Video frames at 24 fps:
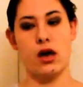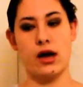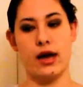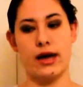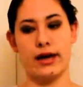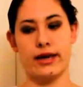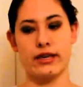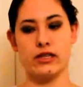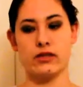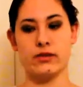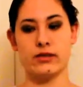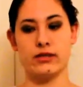
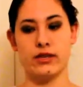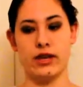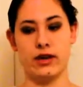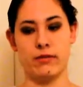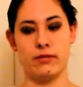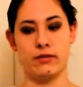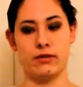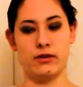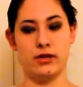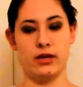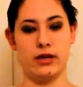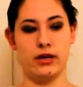guess what's
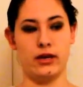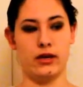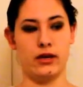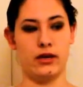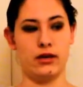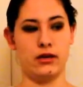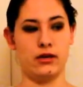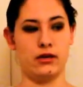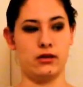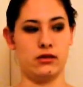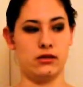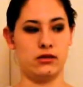happened
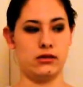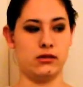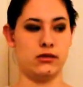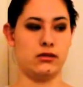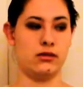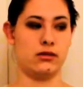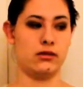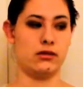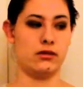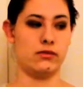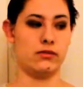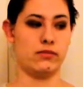
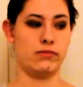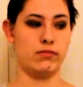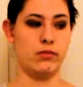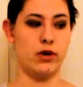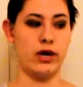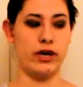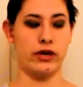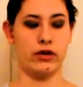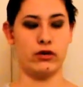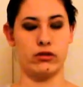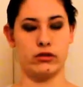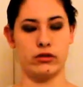is
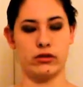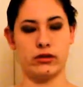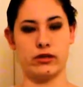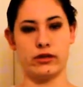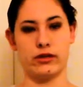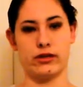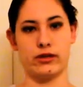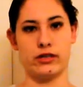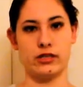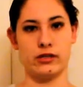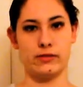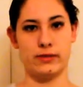my corset
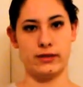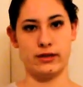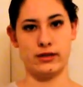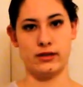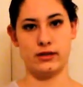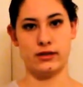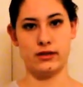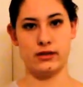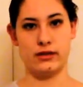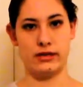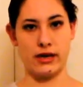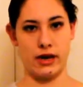has
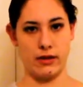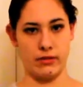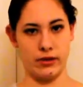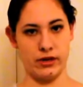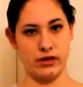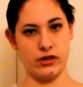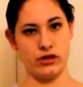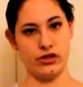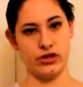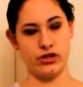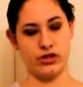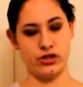been
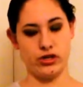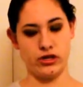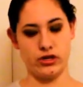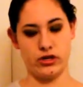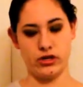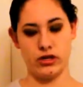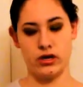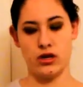damaged.